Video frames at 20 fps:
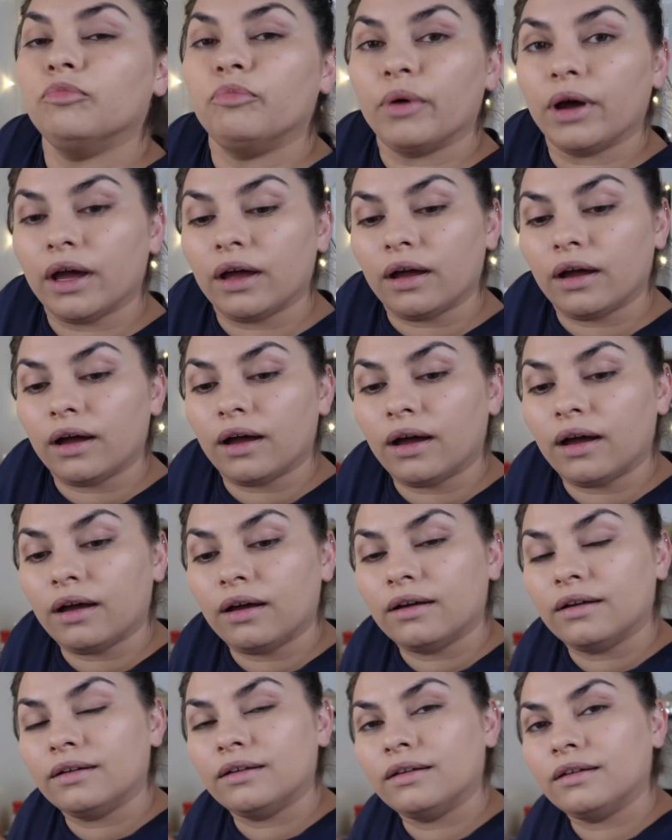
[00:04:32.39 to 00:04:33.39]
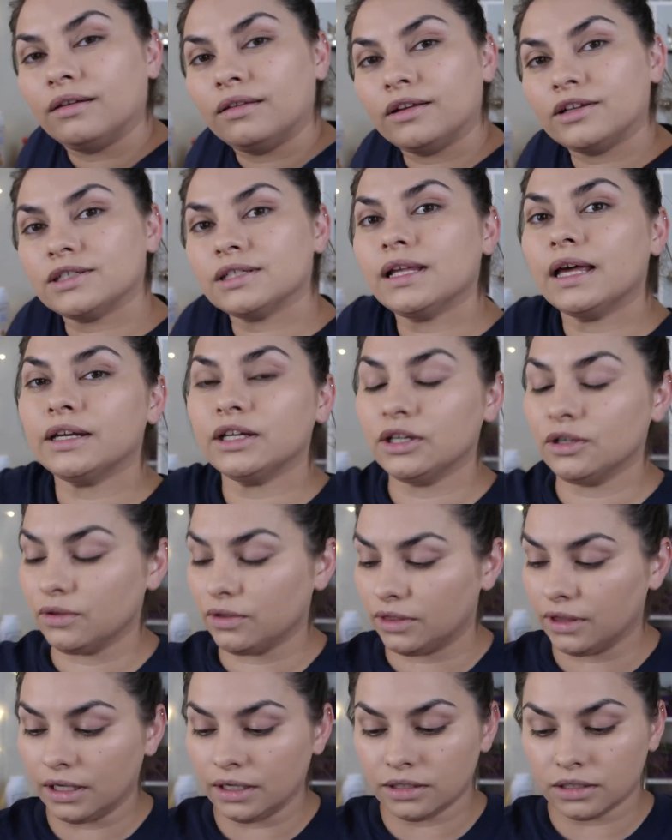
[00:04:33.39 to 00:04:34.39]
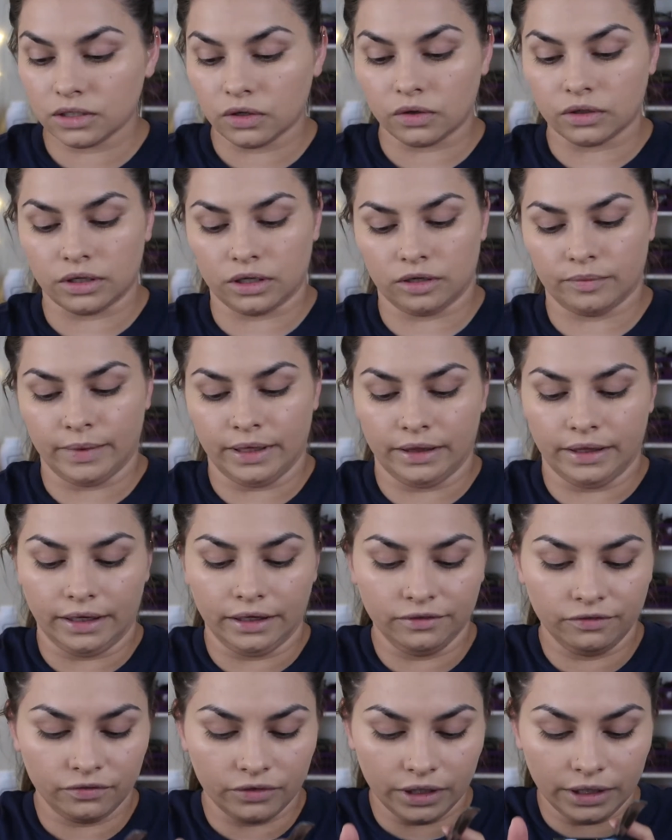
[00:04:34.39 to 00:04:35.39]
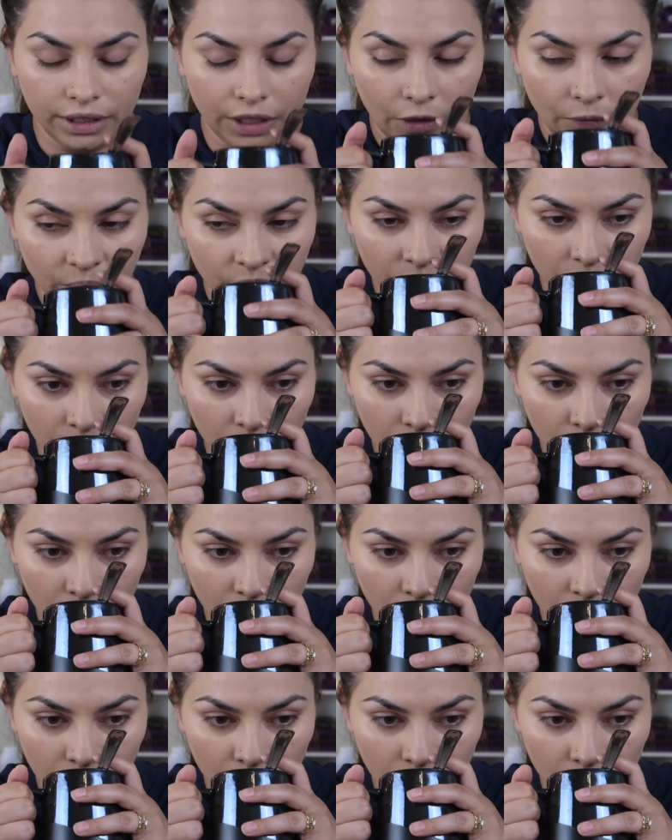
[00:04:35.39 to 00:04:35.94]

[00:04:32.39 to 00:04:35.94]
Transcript: But uh, there's a lot of new things going on in my life right now.